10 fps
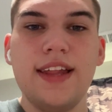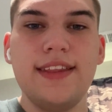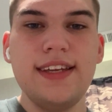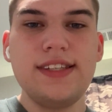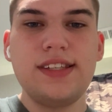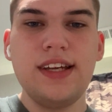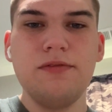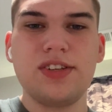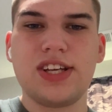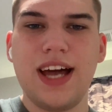This scene
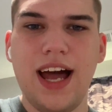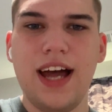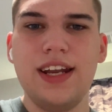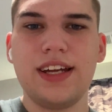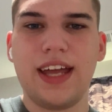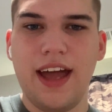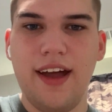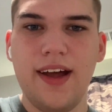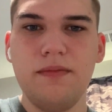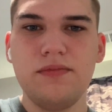was kind of
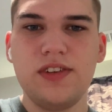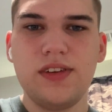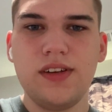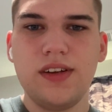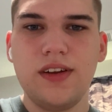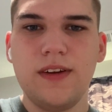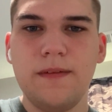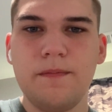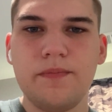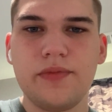kept,
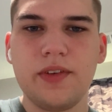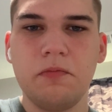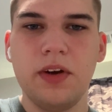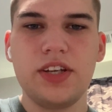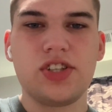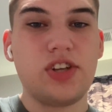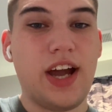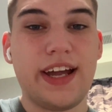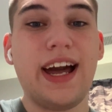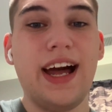which
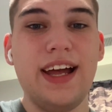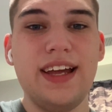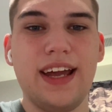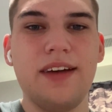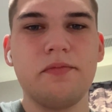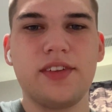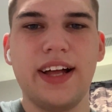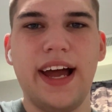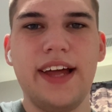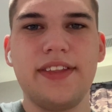I kind of am
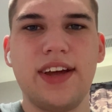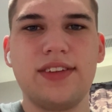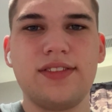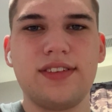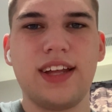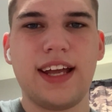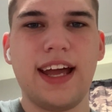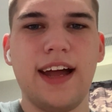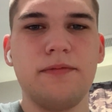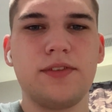glad that they
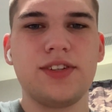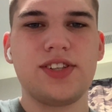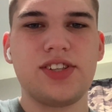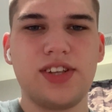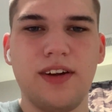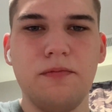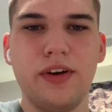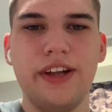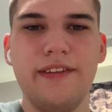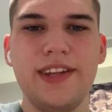kept
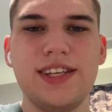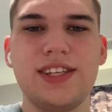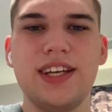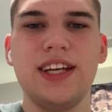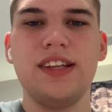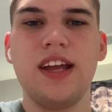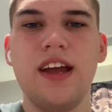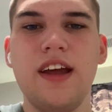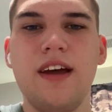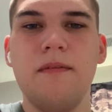somewhat of this scene,
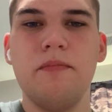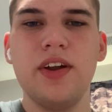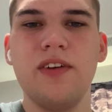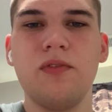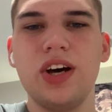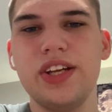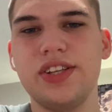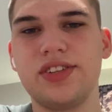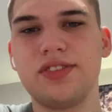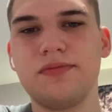but it
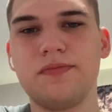was